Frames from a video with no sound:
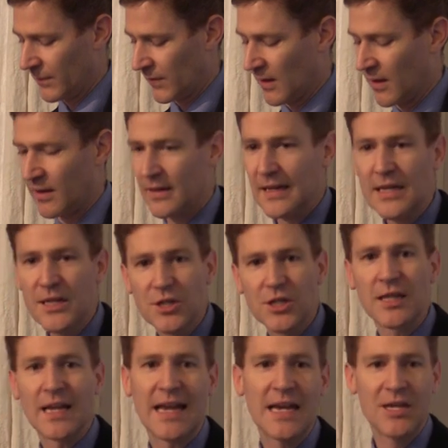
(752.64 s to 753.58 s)
On
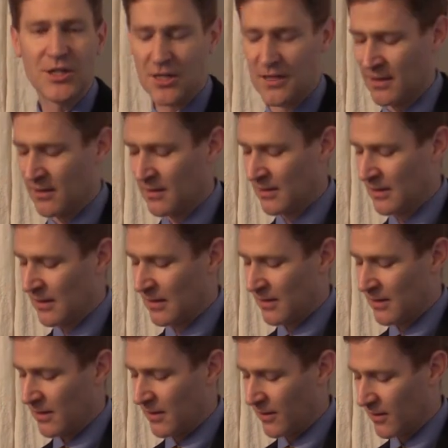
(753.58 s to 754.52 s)
each occasion,
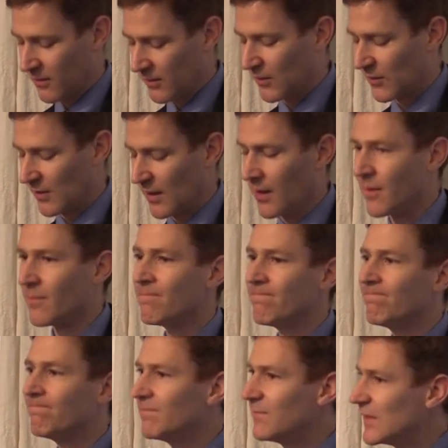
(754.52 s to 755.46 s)
there is
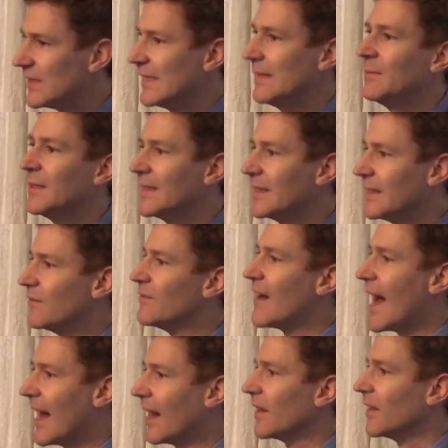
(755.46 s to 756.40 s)
some seemingly
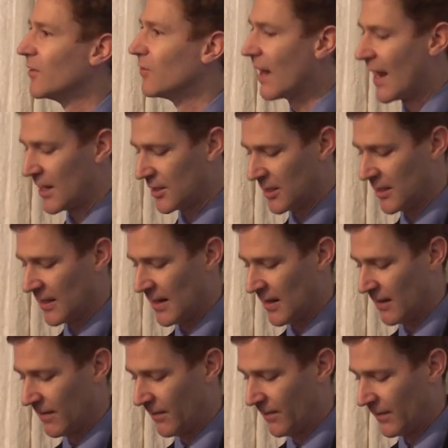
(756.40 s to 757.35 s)
valid
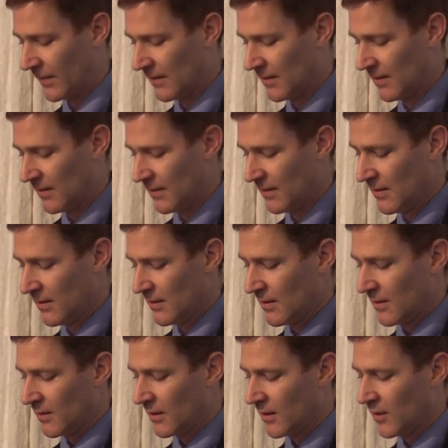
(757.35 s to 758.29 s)
rationale.
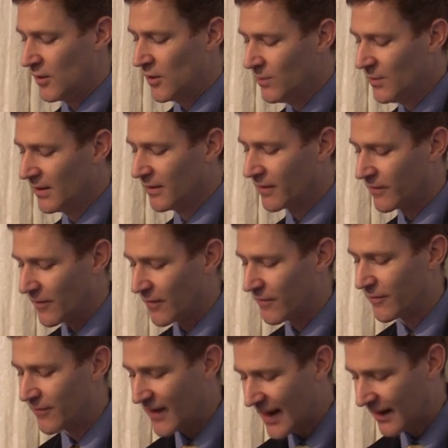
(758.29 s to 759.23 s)
The cumulative
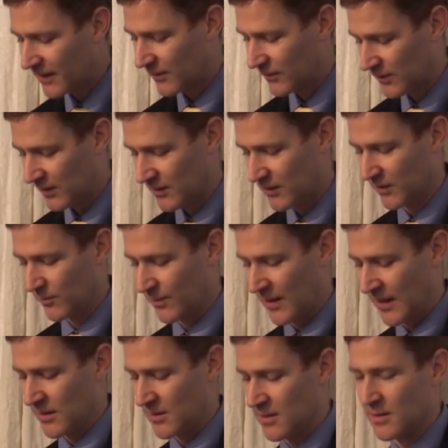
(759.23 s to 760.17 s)
effect of such
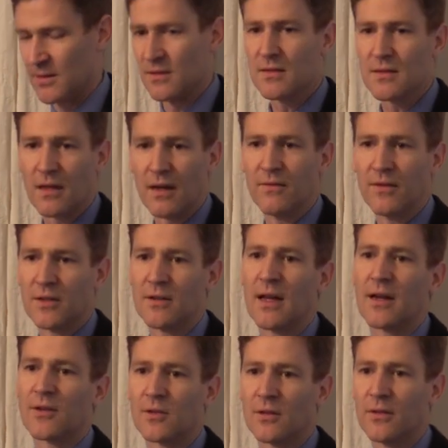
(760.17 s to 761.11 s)
expansions of
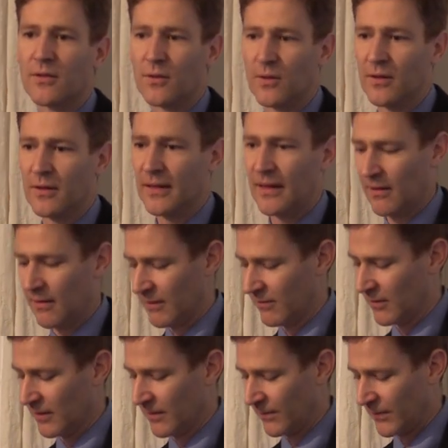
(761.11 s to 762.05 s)
international authority,
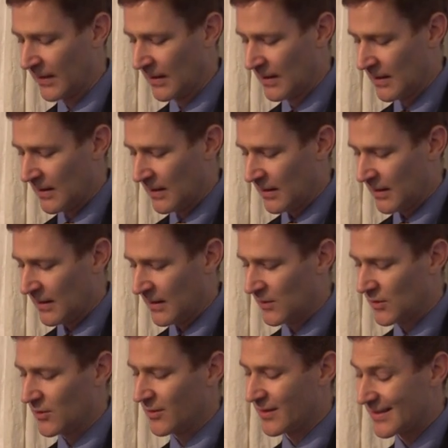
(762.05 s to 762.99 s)
however,
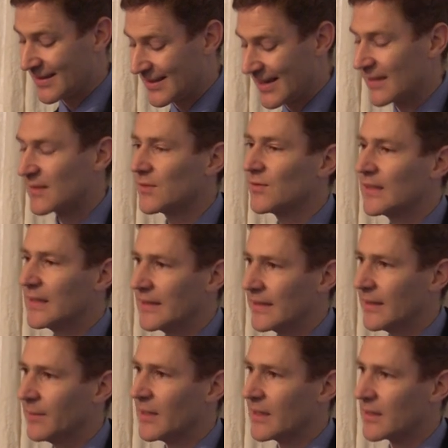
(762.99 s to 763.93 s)
is to excessively
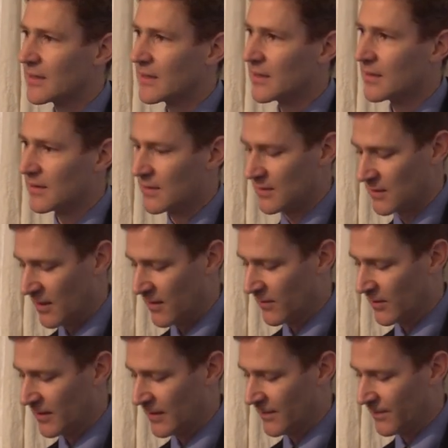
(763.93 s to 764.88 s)
limit
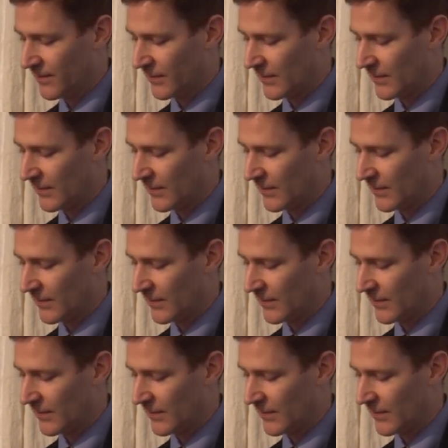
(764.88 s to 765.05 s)
sovereignty